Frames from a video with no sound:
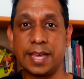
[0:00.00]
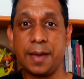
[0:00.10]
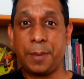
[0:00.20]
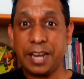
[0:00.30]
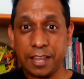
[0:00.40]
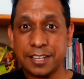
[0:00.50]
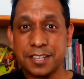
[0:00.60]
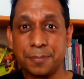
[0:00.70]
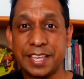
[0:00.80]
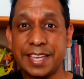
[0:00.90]
But now there's
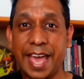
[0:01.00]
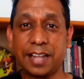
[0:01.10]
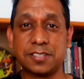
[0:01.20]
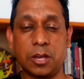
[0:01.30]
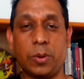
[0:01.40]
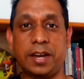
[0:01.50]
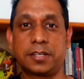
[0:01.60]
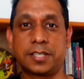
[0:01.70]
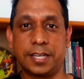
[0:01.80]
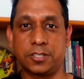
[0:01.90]
something else I want to
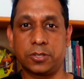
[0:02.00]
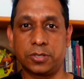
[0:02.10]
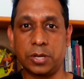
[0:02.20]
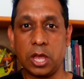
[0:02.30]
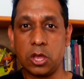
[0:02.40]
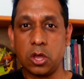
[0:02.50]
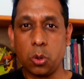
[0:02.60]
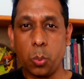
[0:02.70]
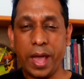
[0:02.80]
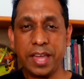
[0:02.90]
tell you.
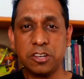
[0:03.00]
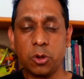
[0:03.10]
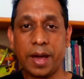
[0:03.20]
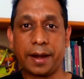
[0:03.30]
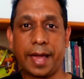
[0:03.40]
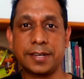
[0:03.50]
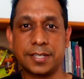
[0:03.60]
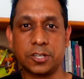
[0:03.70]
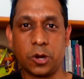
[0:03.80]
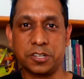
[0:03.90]
When you are
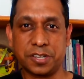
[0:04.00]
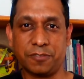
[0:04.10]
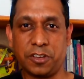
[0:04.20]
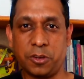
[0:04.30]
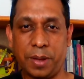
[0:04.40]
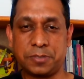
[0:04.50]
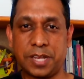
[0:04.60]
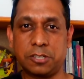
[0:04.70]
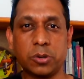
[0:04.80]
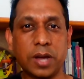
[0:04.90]
writing content for your
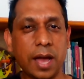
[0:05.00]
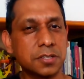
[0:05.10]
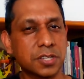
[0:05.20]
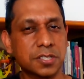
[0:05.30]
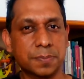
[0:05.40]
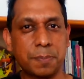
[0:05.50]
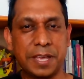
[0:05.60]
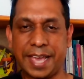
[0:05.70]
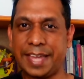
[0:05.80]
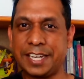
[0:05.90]
website, you can't just
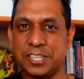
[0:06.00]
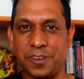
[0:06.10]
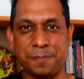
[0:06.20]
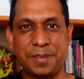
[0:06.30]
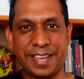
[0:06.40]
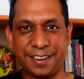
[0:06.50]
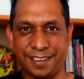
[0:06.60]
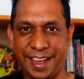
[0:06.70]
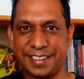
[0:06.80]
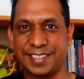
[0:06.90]
pick any topic and
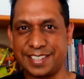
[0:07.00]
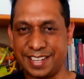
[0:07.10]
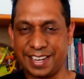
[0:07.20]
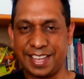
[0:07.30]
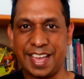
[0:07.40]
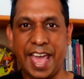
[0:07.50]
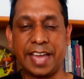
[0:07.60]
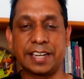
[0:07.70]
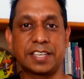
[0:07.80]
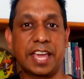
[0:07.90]
write it
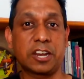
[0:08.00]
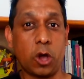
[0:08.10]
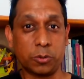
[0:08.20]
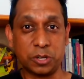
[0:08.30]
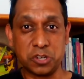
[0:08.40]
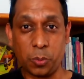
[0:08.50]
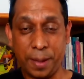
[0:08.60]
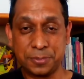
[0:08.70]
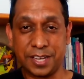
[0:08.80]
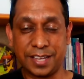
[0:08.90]
and carry on with your
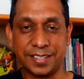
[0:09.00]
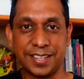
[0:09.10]
website.